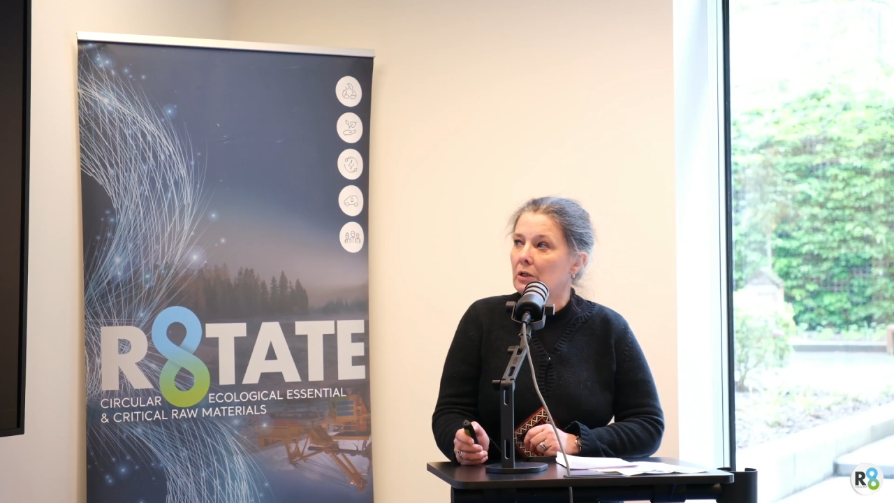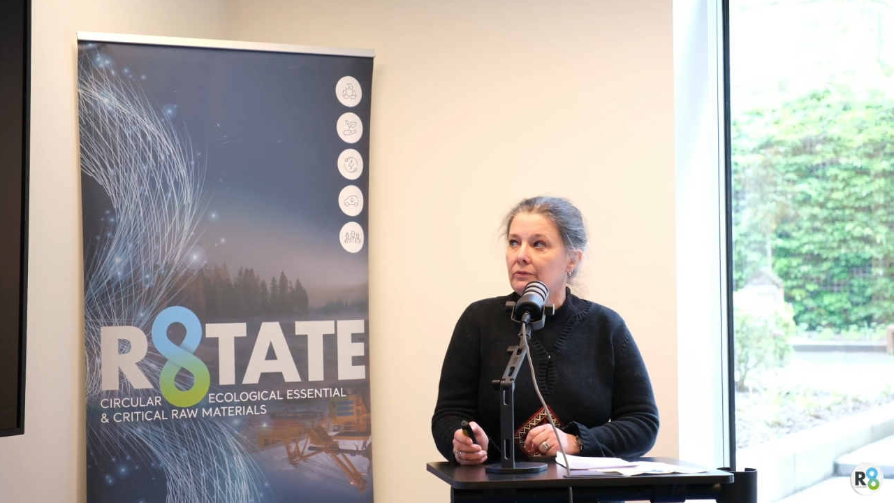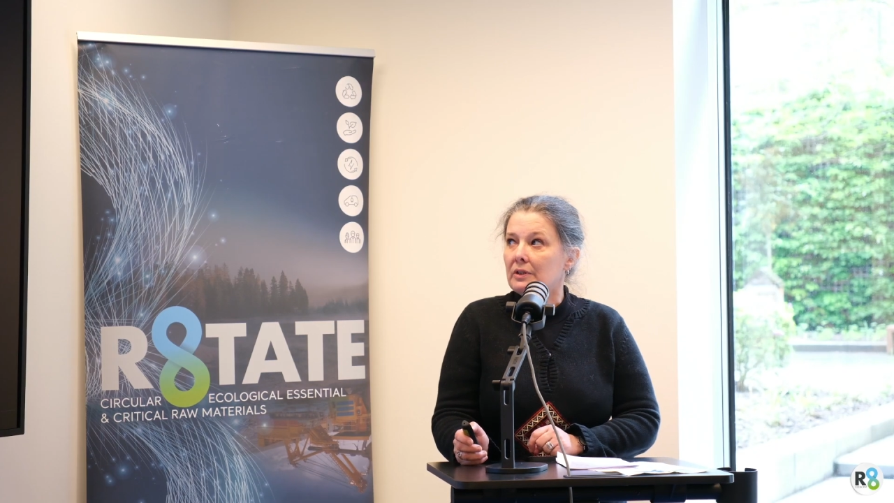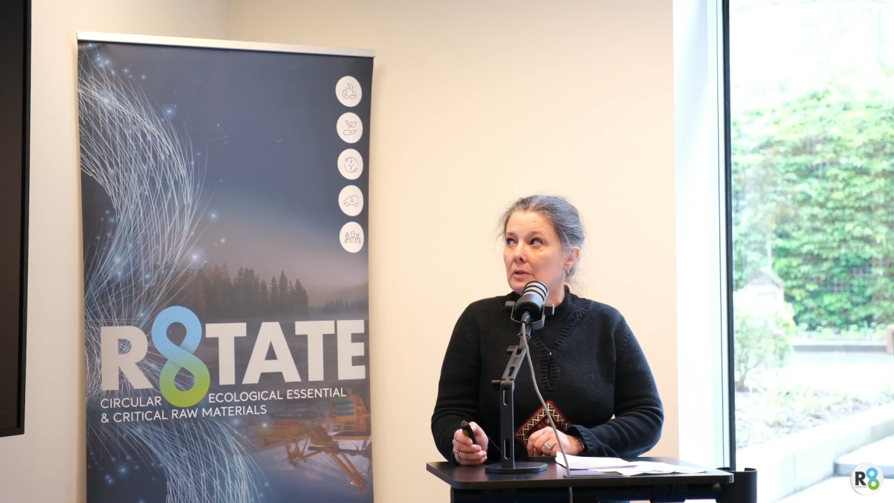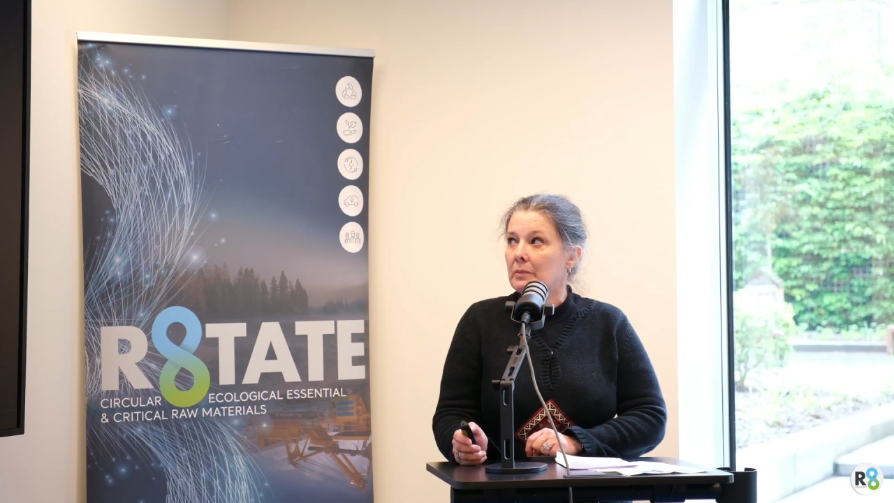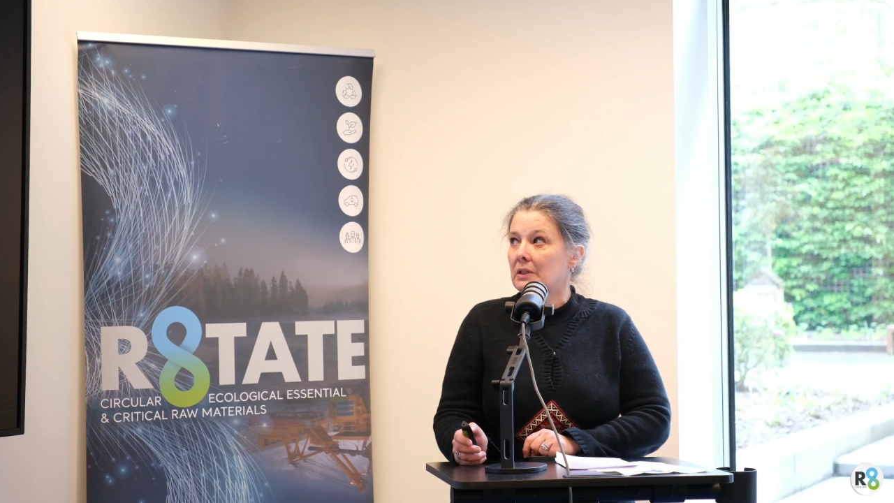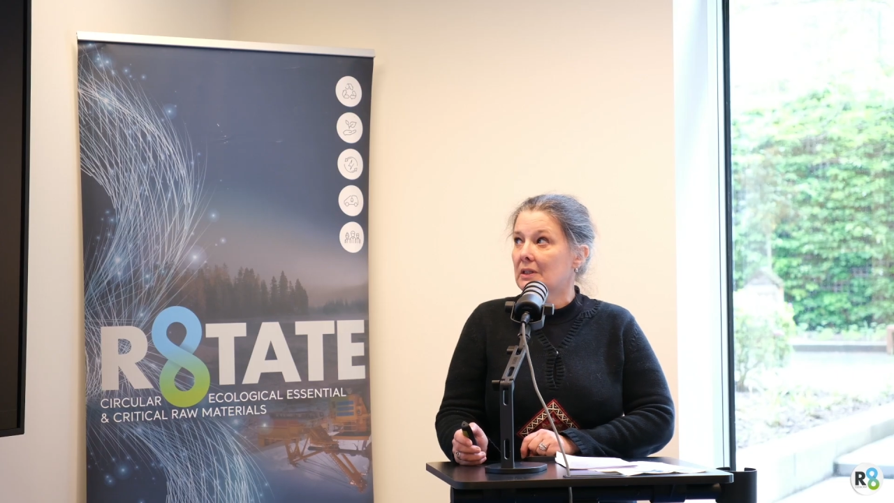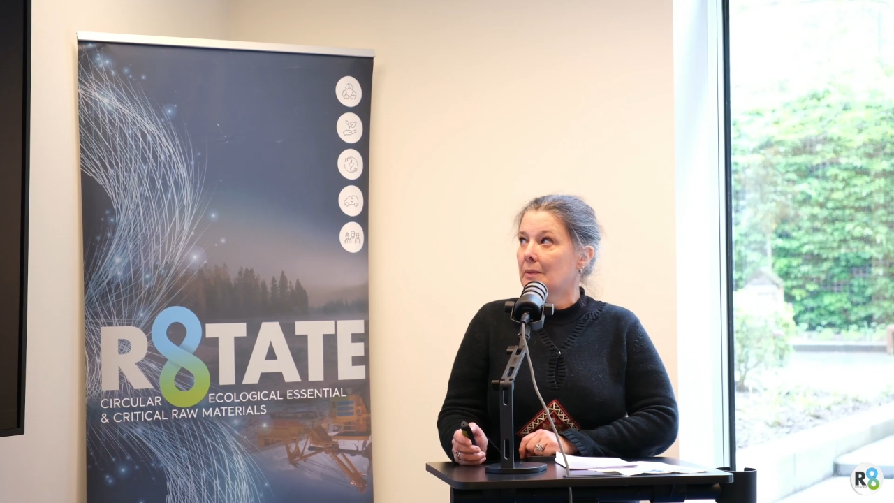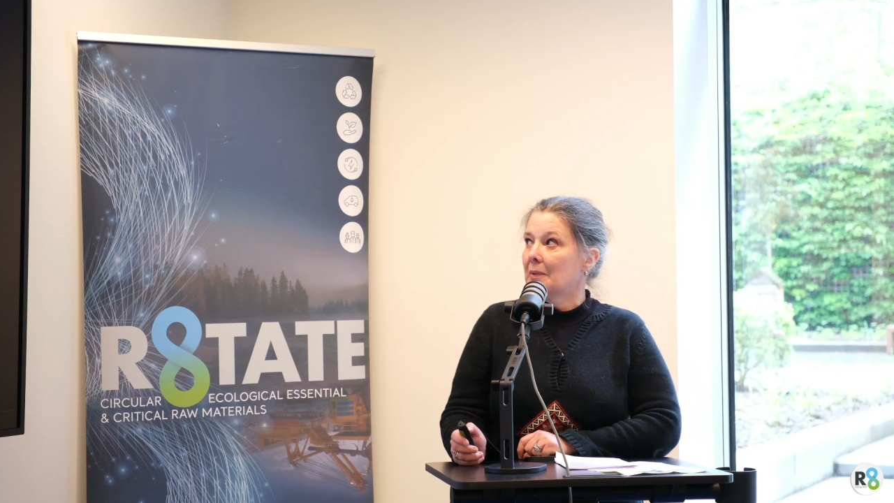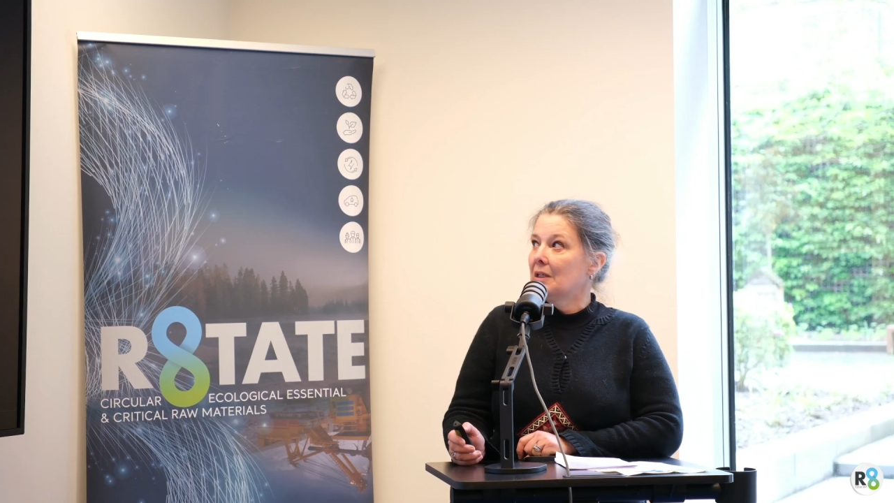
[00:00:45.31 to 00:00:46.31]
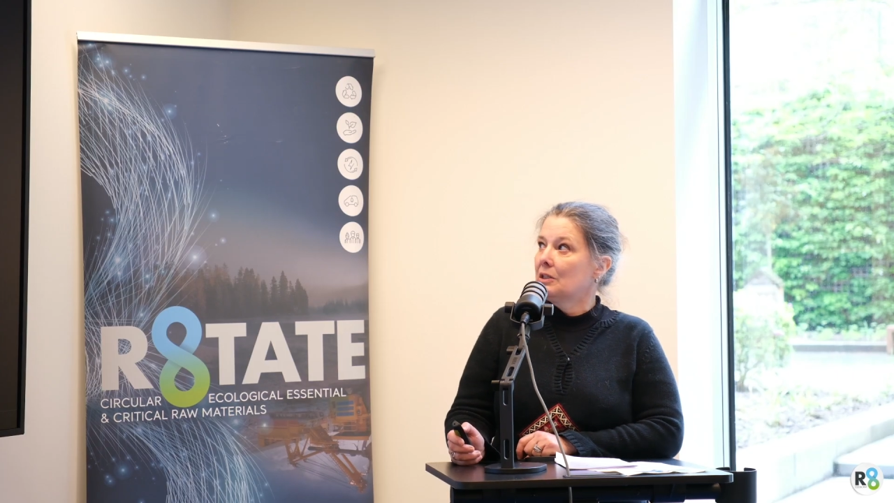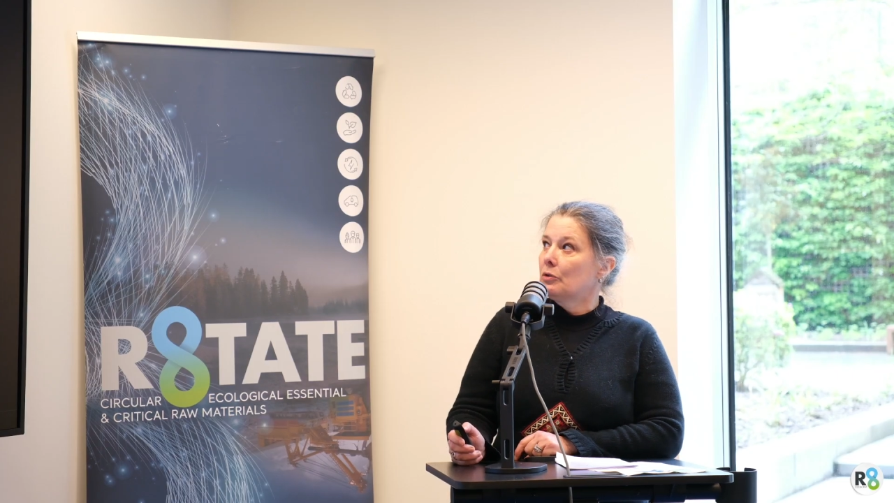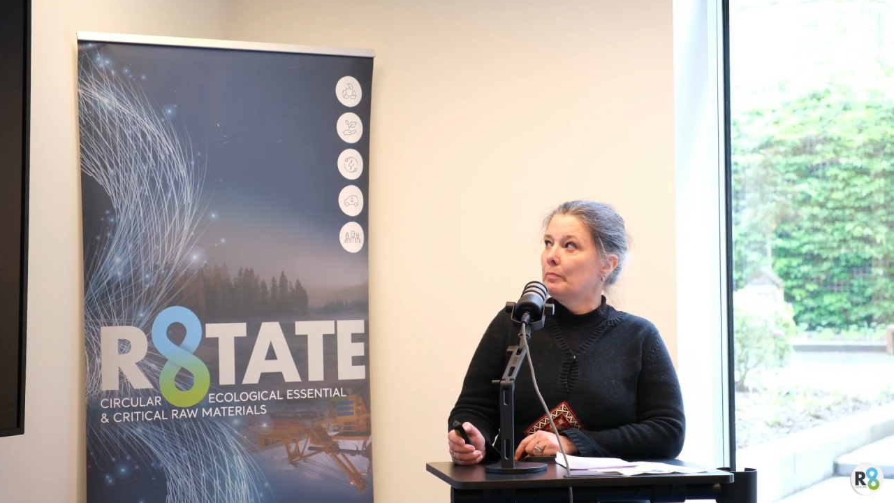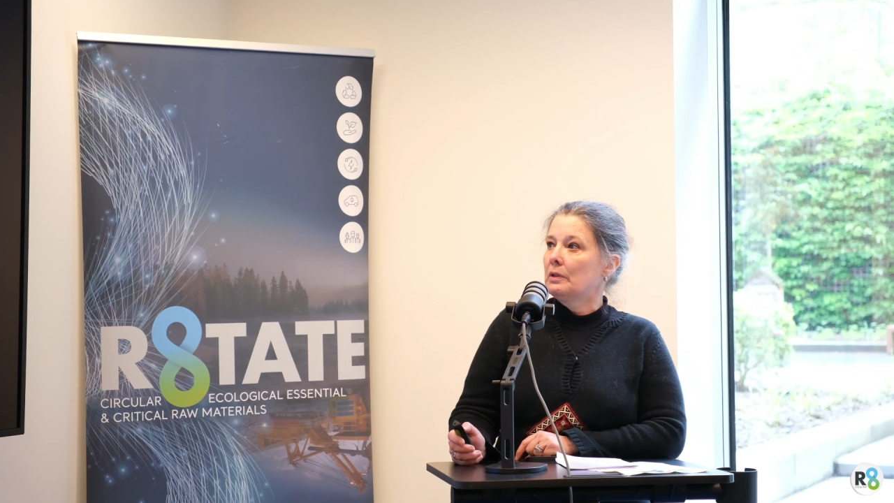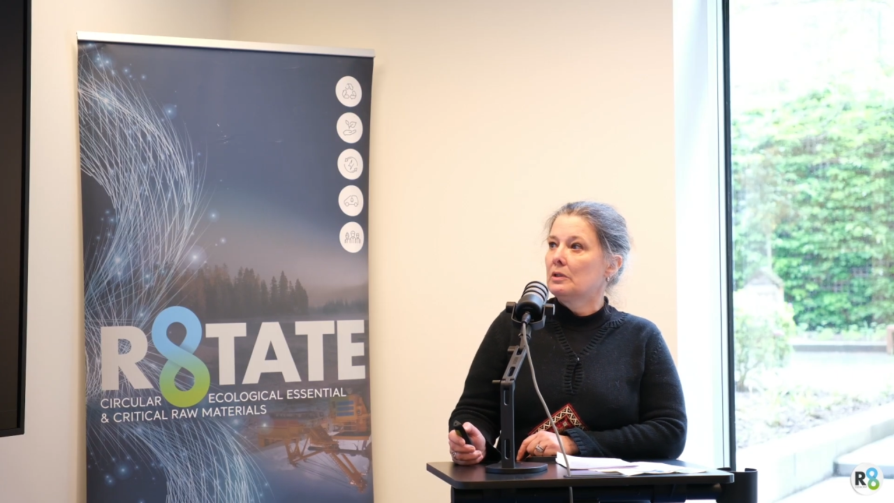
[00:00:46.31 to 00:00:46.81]
environmental
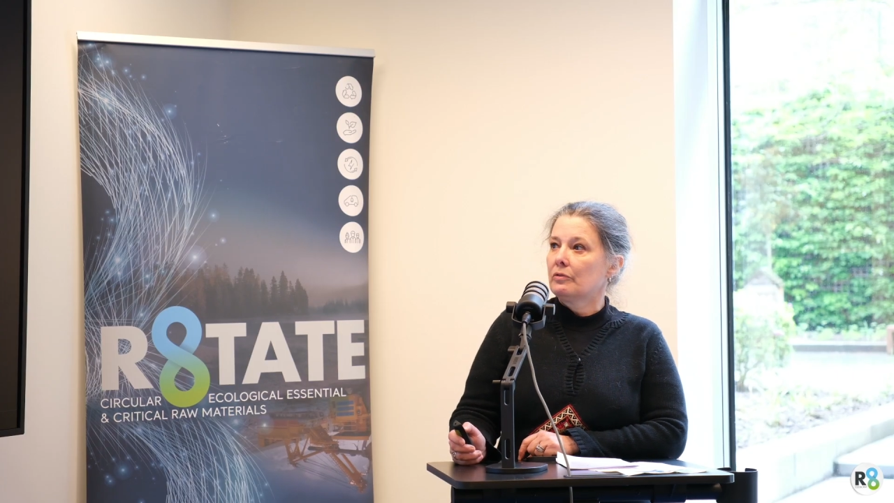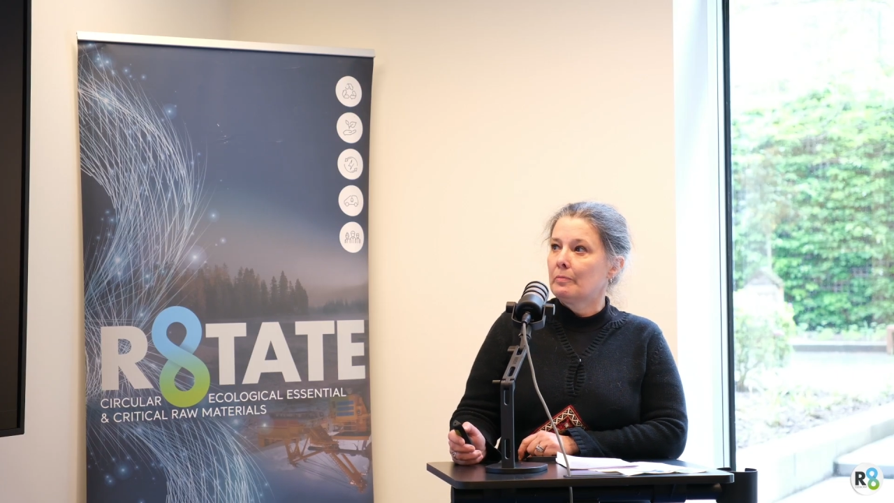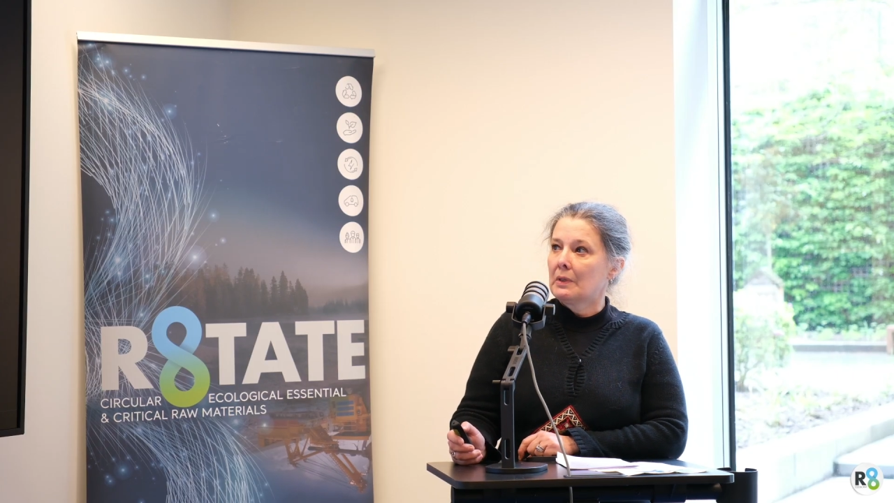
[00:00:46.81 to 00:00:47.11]
management of